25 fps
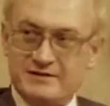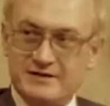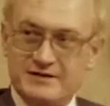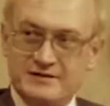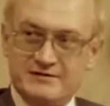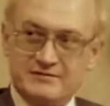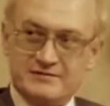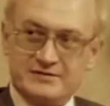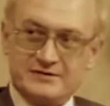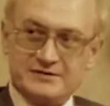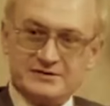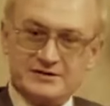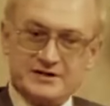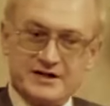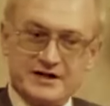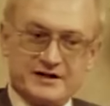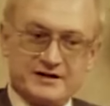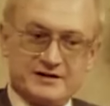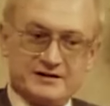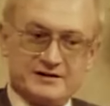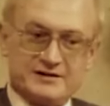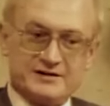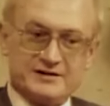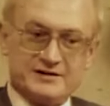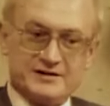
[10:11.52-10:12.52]
With every
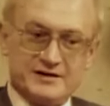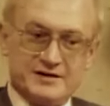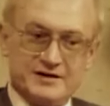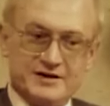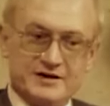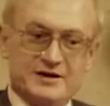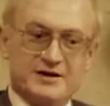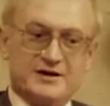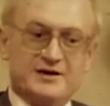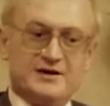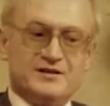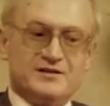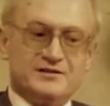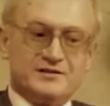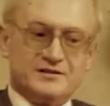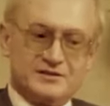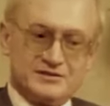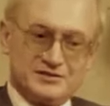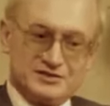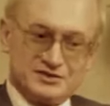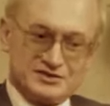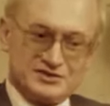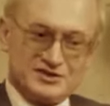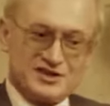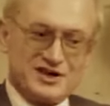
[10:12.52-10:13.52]
second,
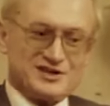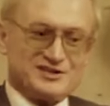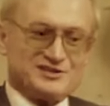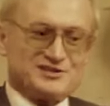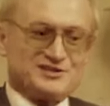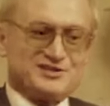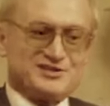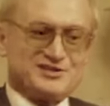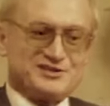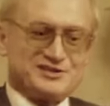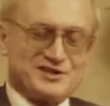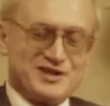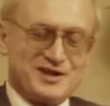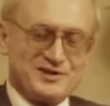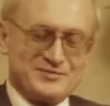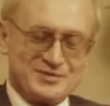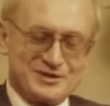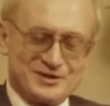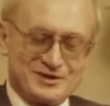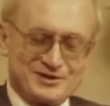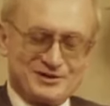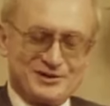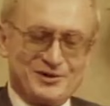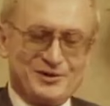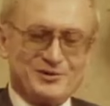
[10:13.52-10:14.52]
the disaster is
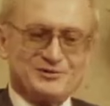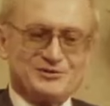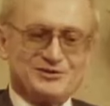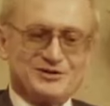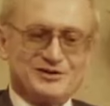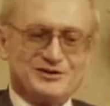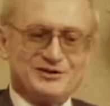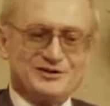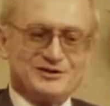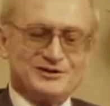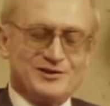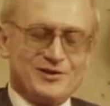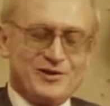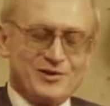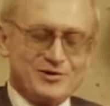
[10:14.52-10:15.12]
coming closer and